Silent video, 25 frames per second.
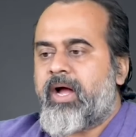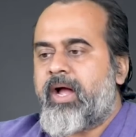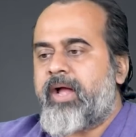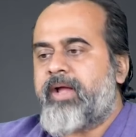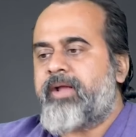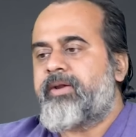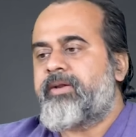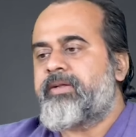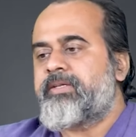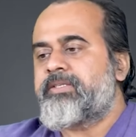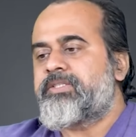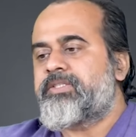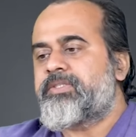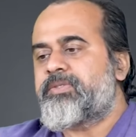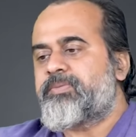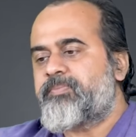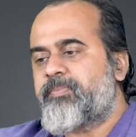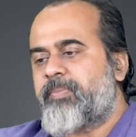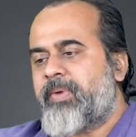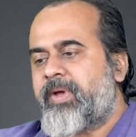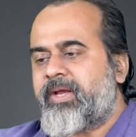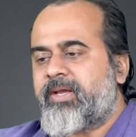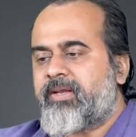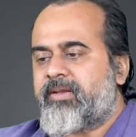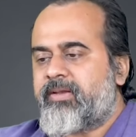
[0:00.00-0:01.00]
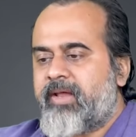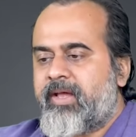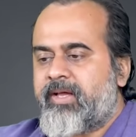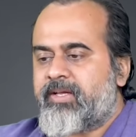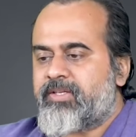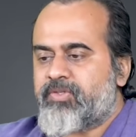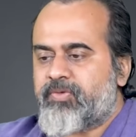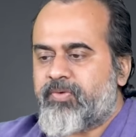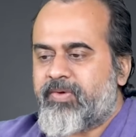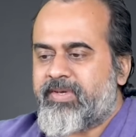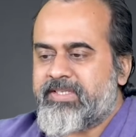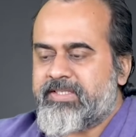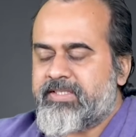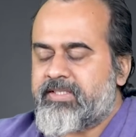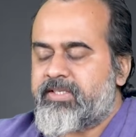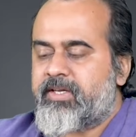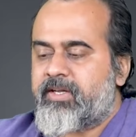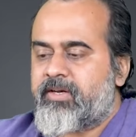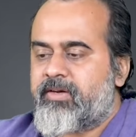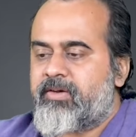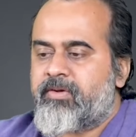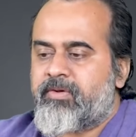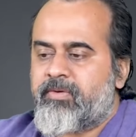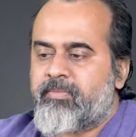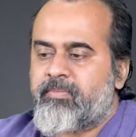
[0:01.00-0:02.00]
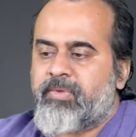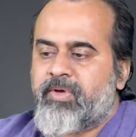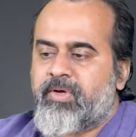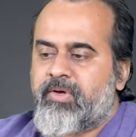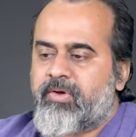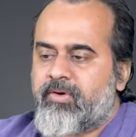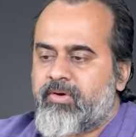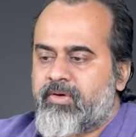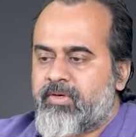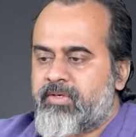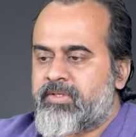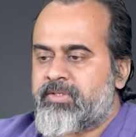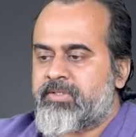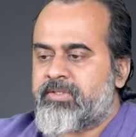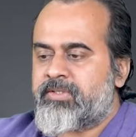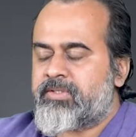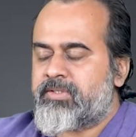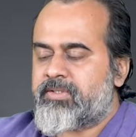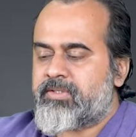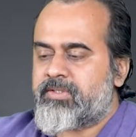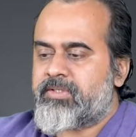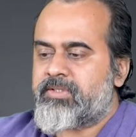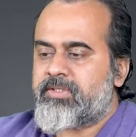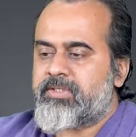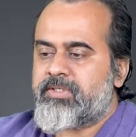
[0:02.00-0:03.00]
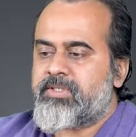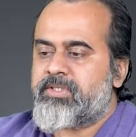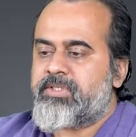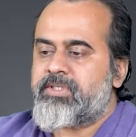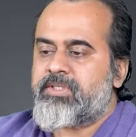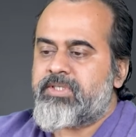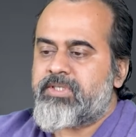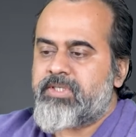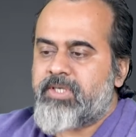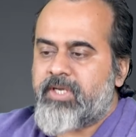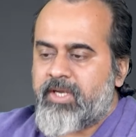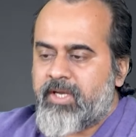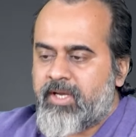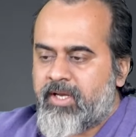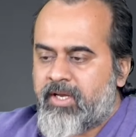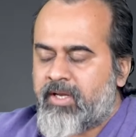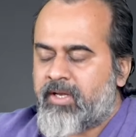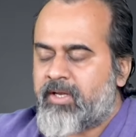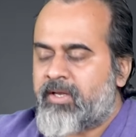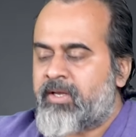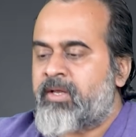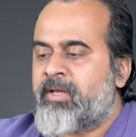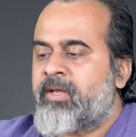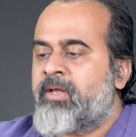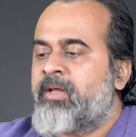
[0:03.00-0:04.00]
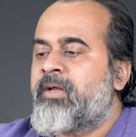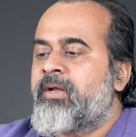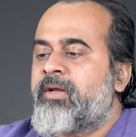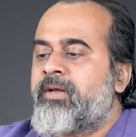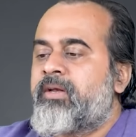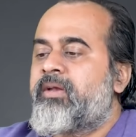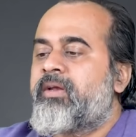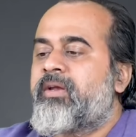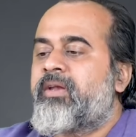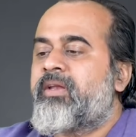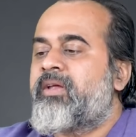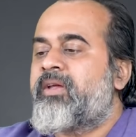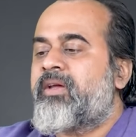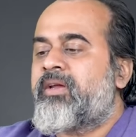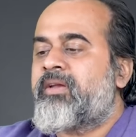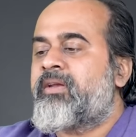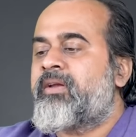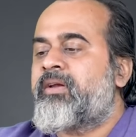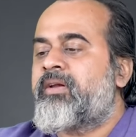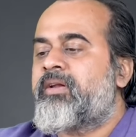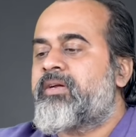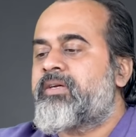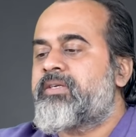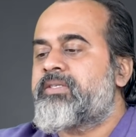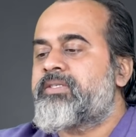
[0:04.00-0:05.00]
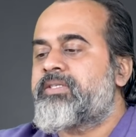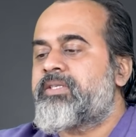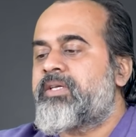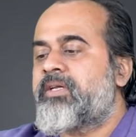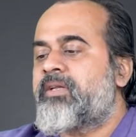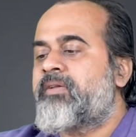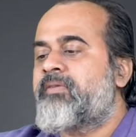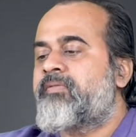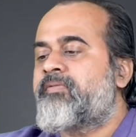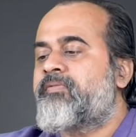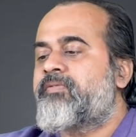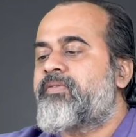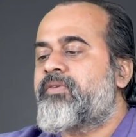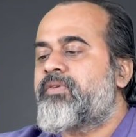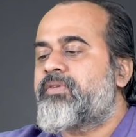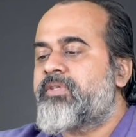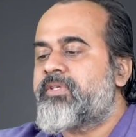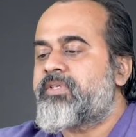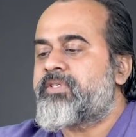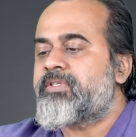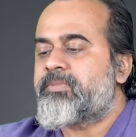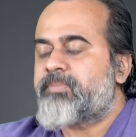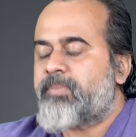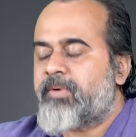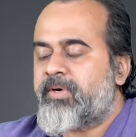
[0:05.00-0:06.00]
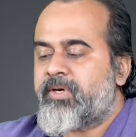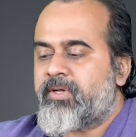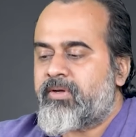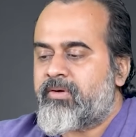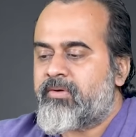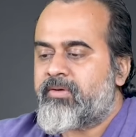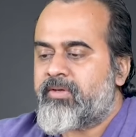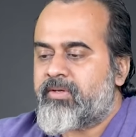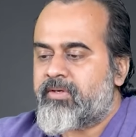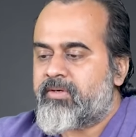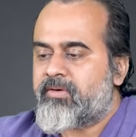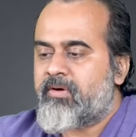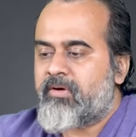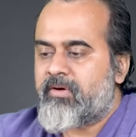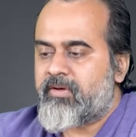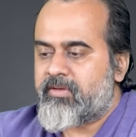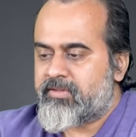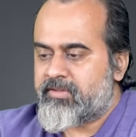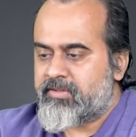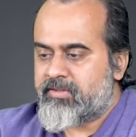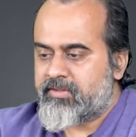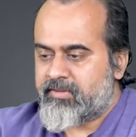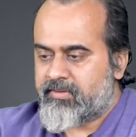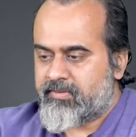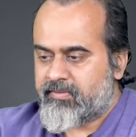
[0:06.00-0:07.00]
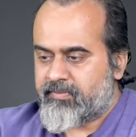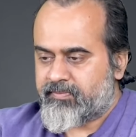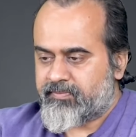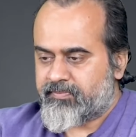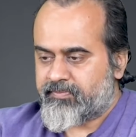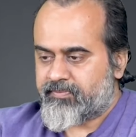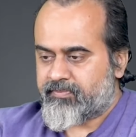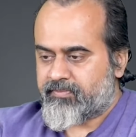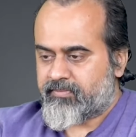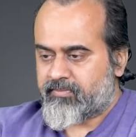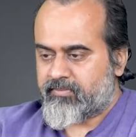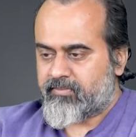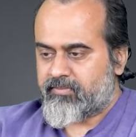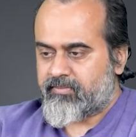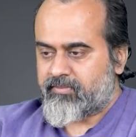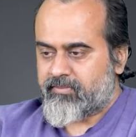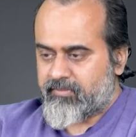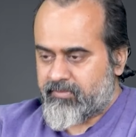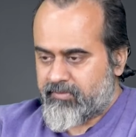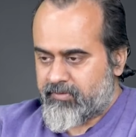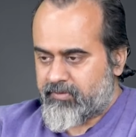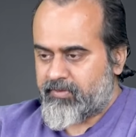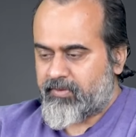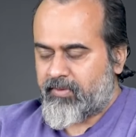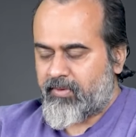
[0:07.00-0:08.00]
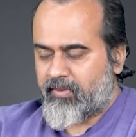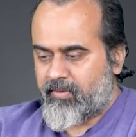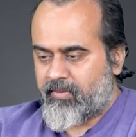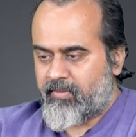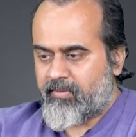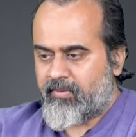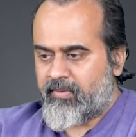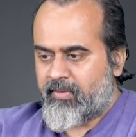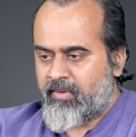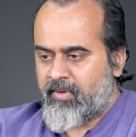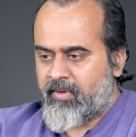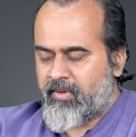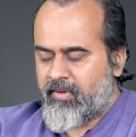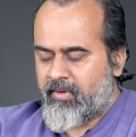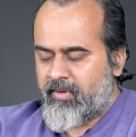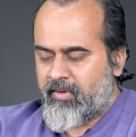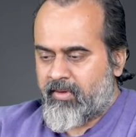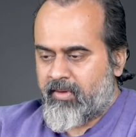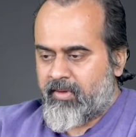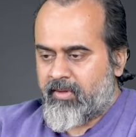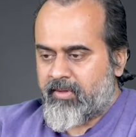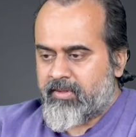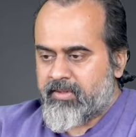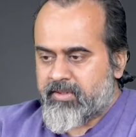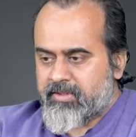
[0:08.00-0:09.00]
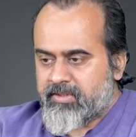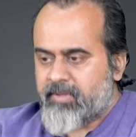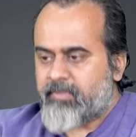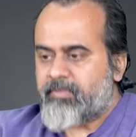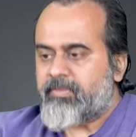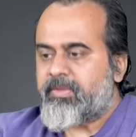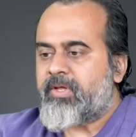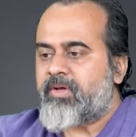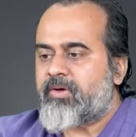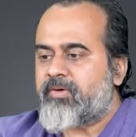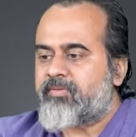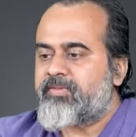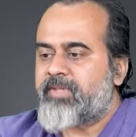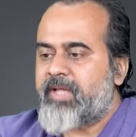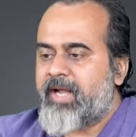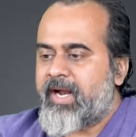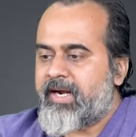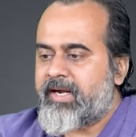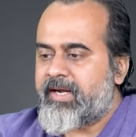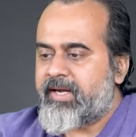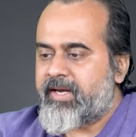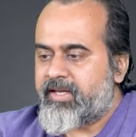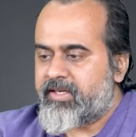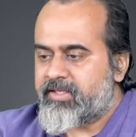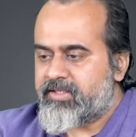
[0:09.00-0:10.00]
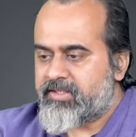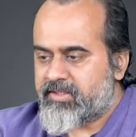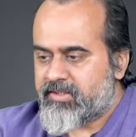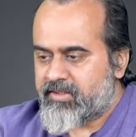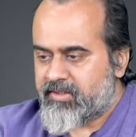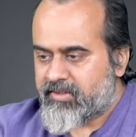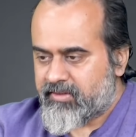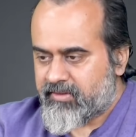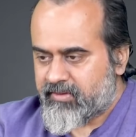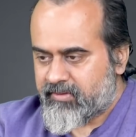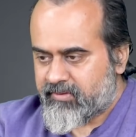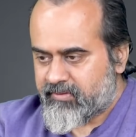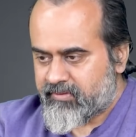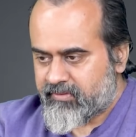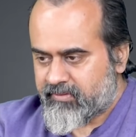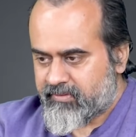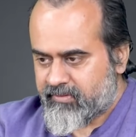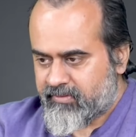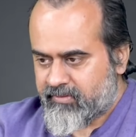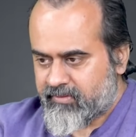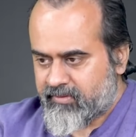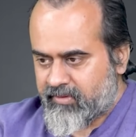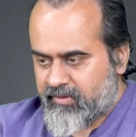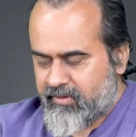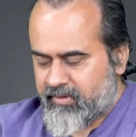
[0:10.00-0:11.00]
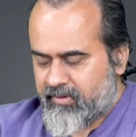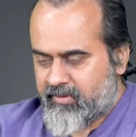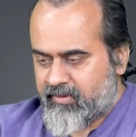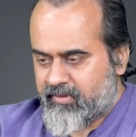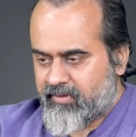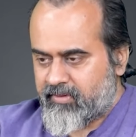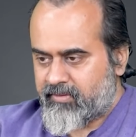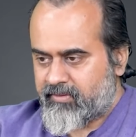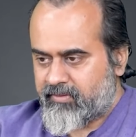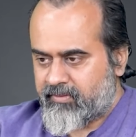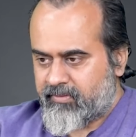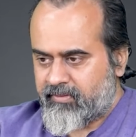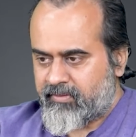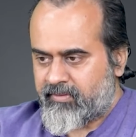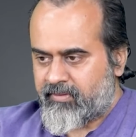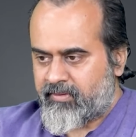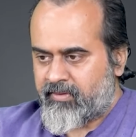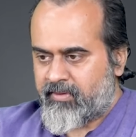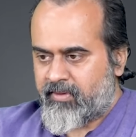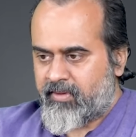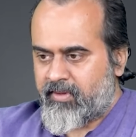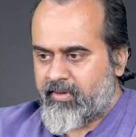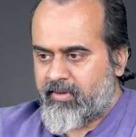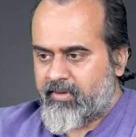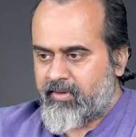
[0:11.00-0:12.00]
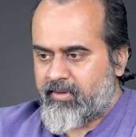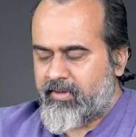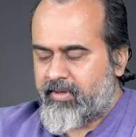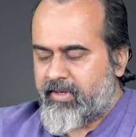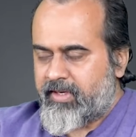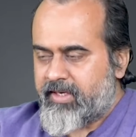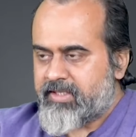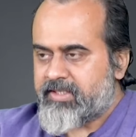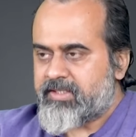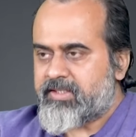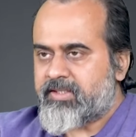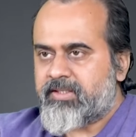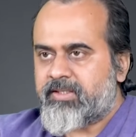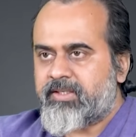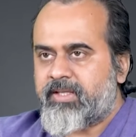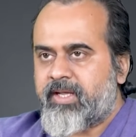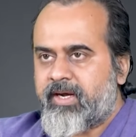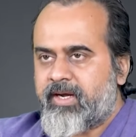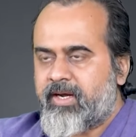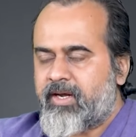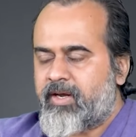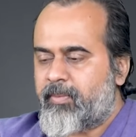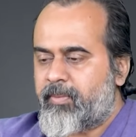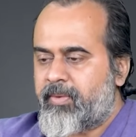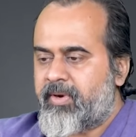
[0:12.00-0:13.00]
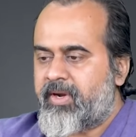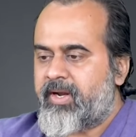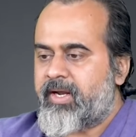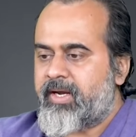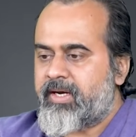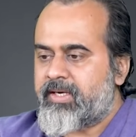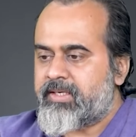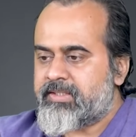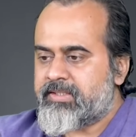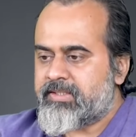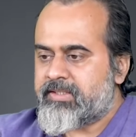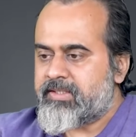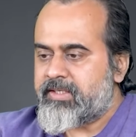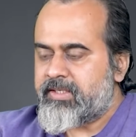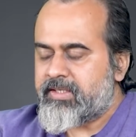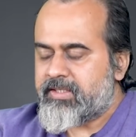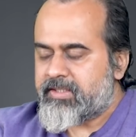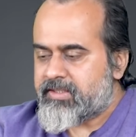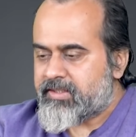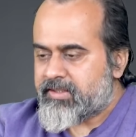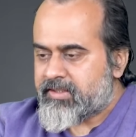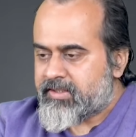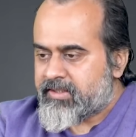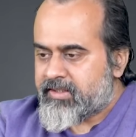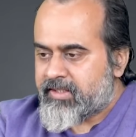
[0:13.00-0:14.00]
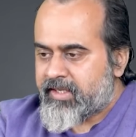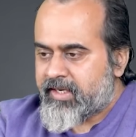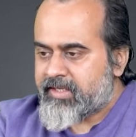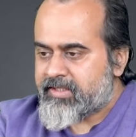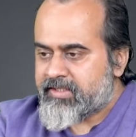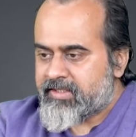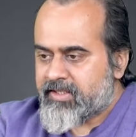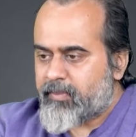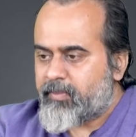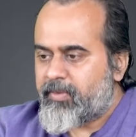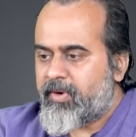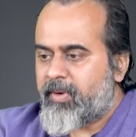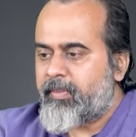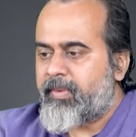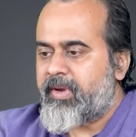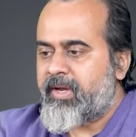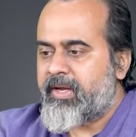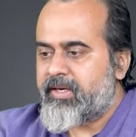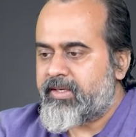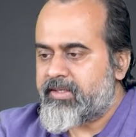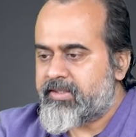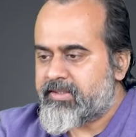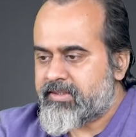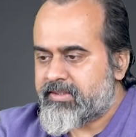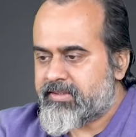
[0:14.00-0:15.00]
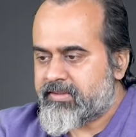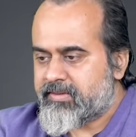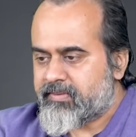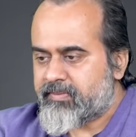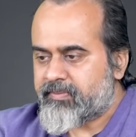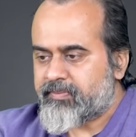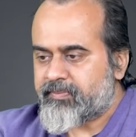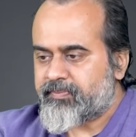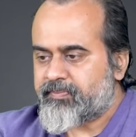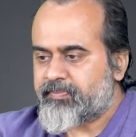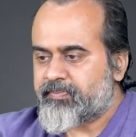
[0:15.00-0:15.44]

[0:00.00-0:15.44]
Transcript: I respect XYZ because she dedicated herself to this particular cause. You know, something of that nature. You hmm? know? nature that liberates, nature that sublimates.